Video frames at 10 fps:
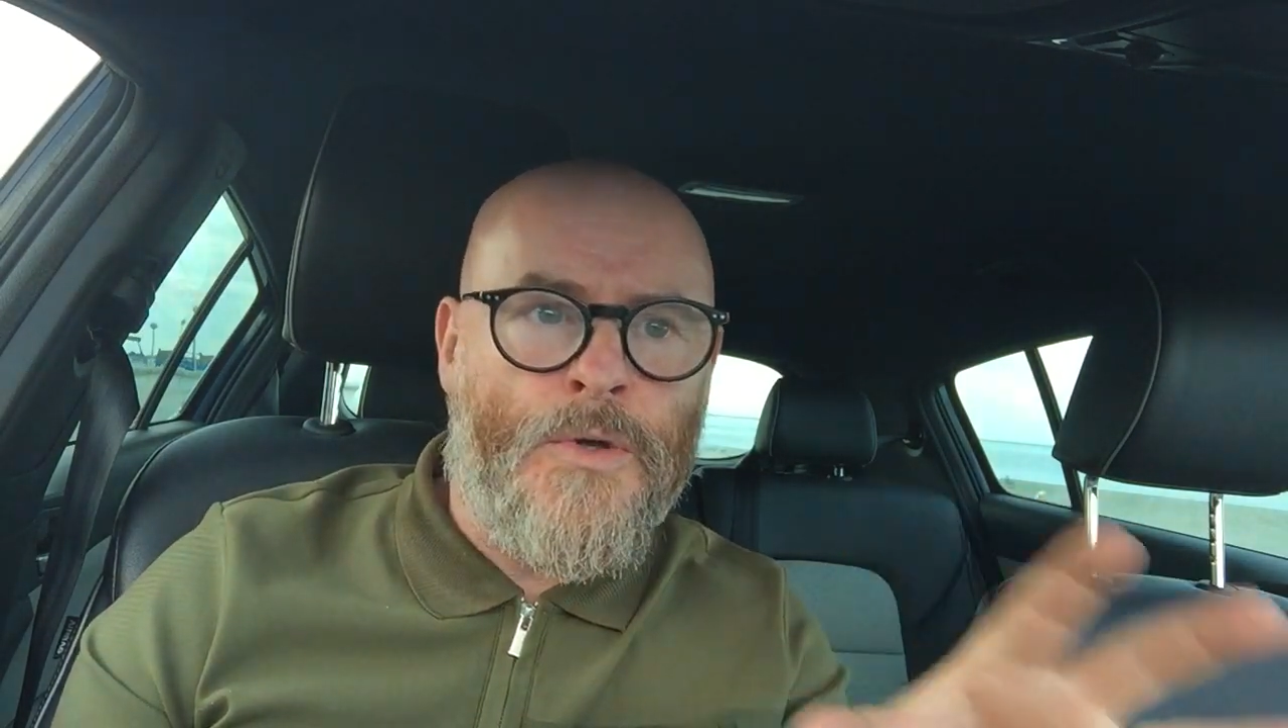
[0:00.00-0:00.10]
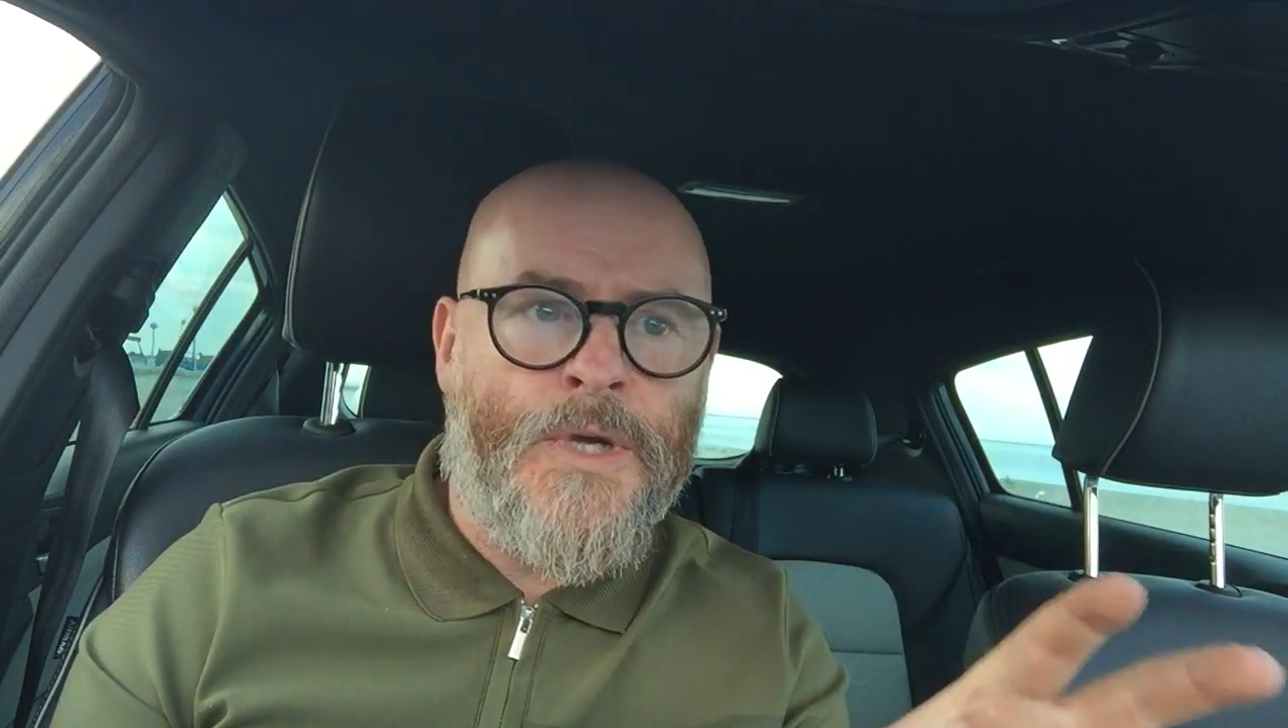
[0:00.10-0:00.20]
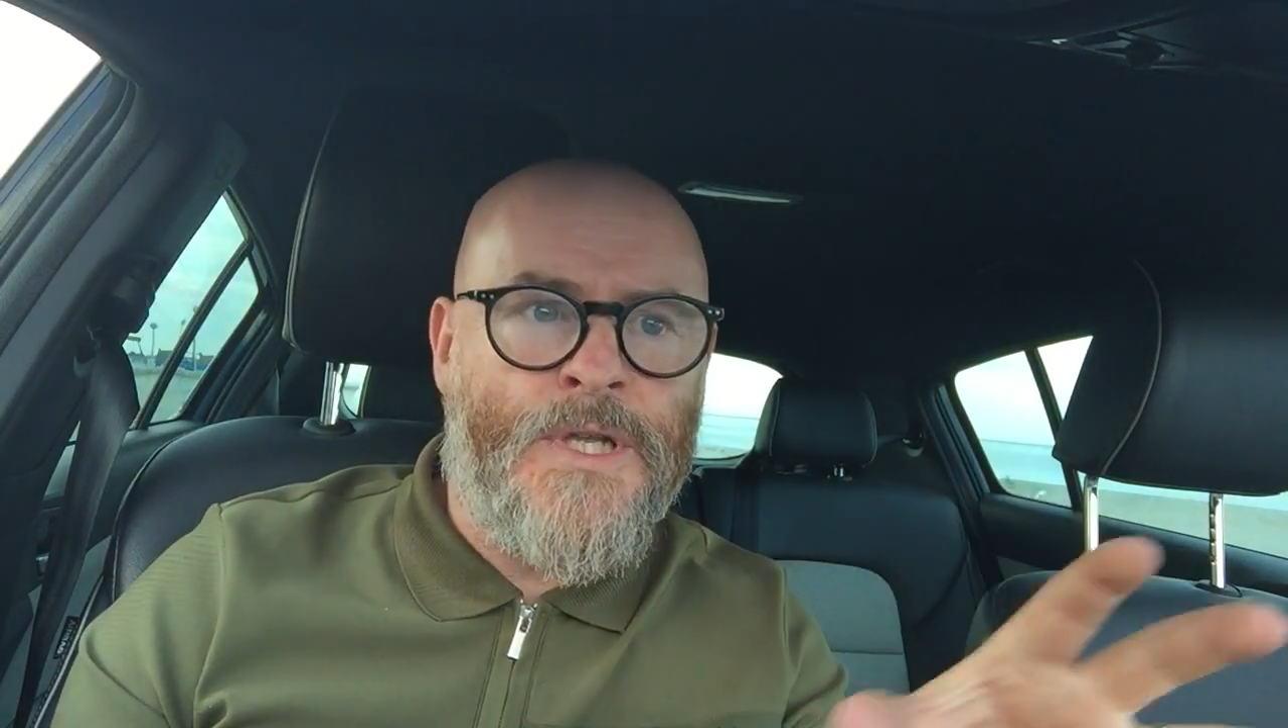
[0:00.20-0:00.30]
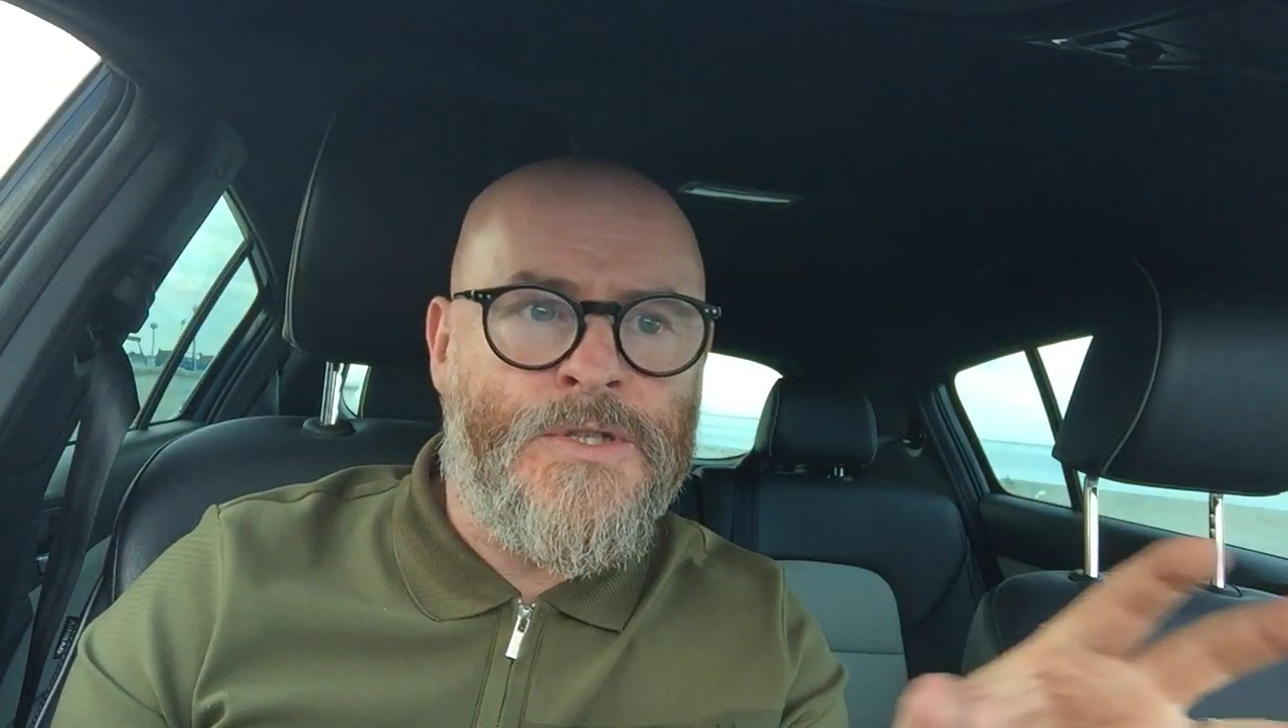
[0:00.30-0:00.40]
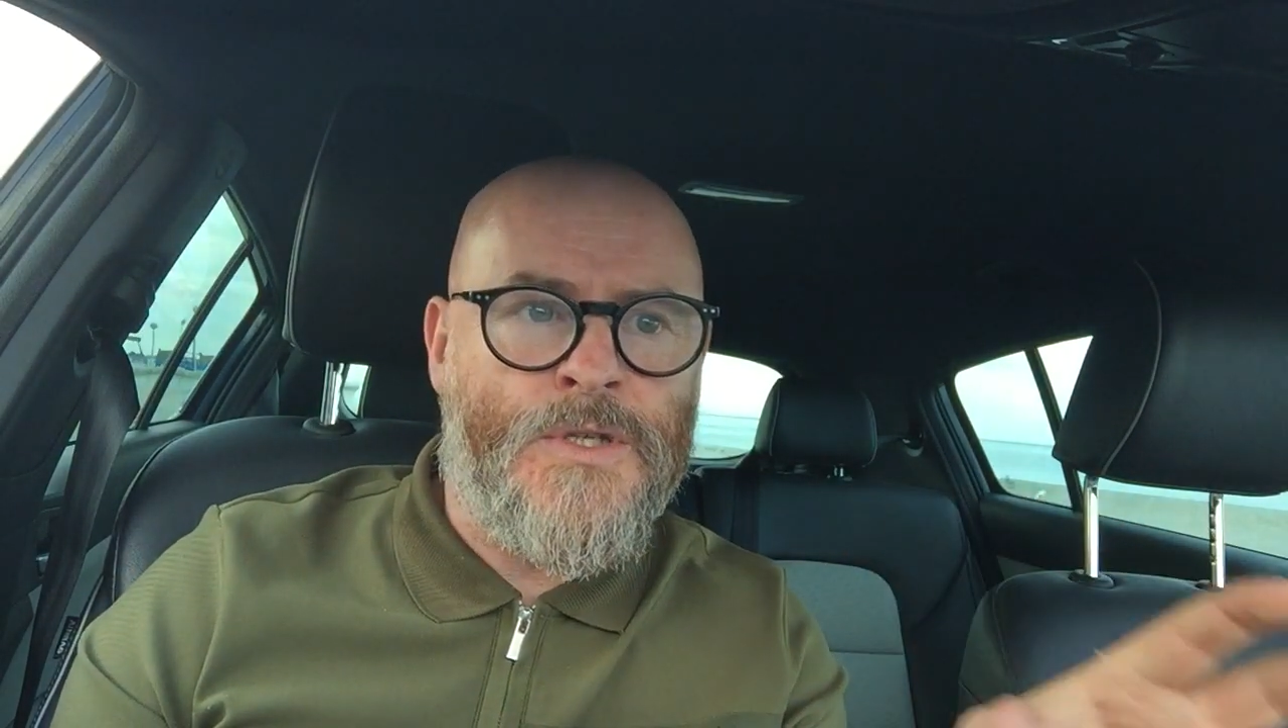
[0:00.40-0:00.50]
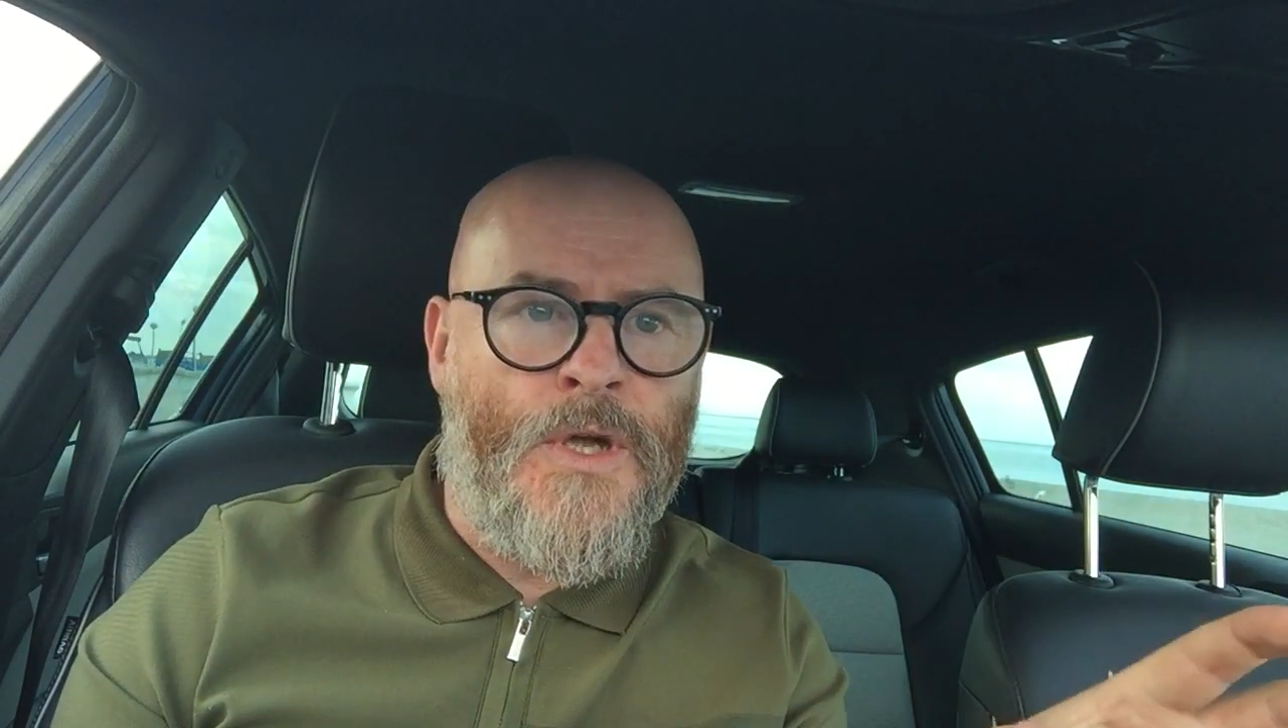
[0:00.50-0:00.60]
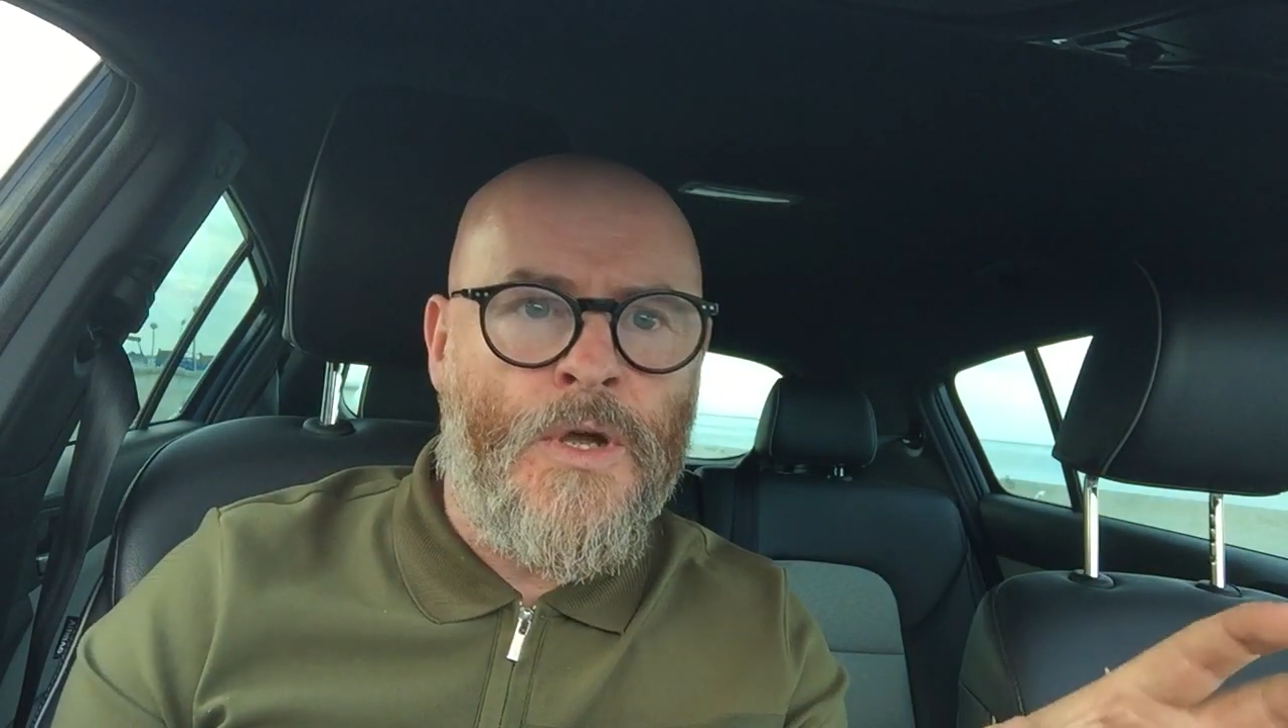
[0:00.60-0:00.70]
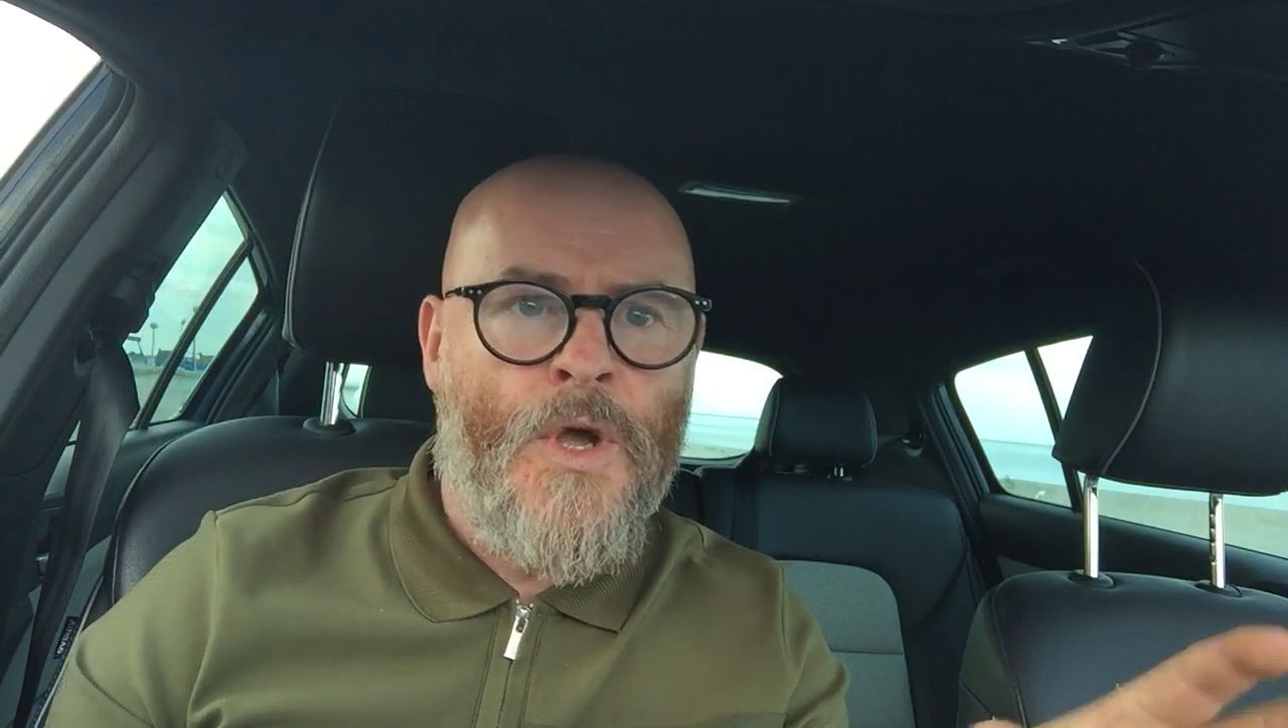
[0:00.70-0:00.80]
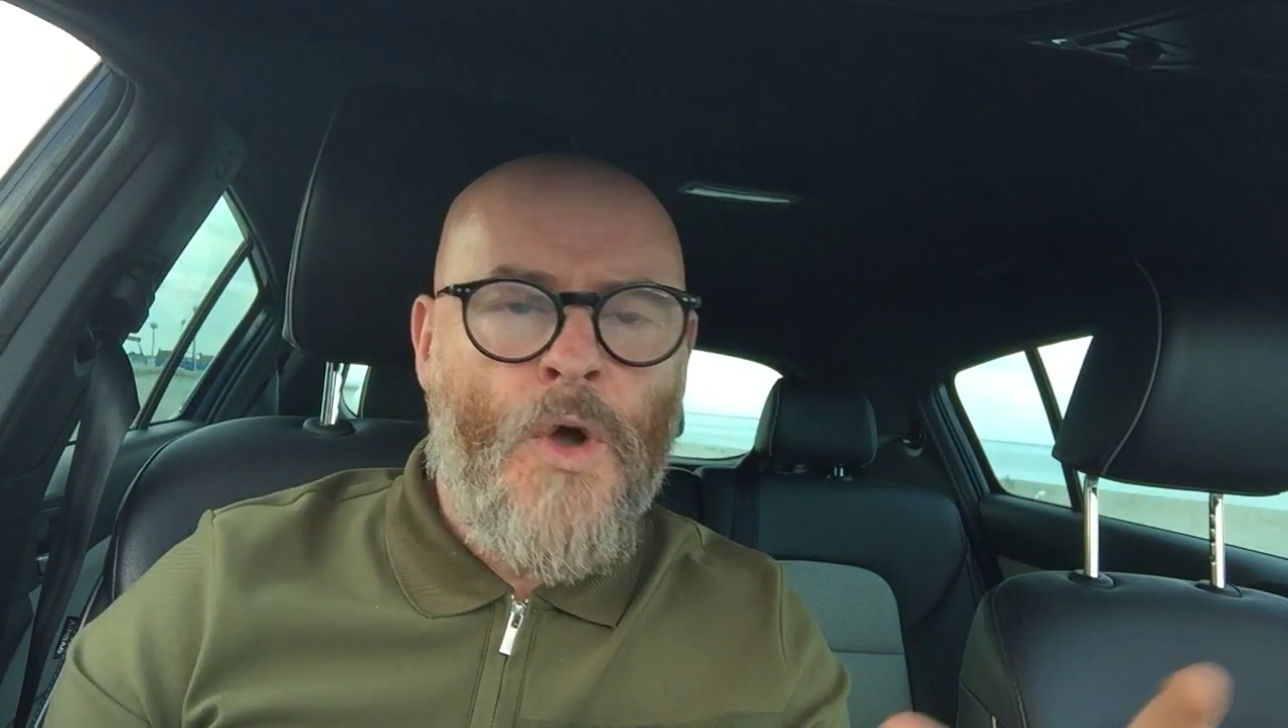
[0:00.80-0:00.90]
look into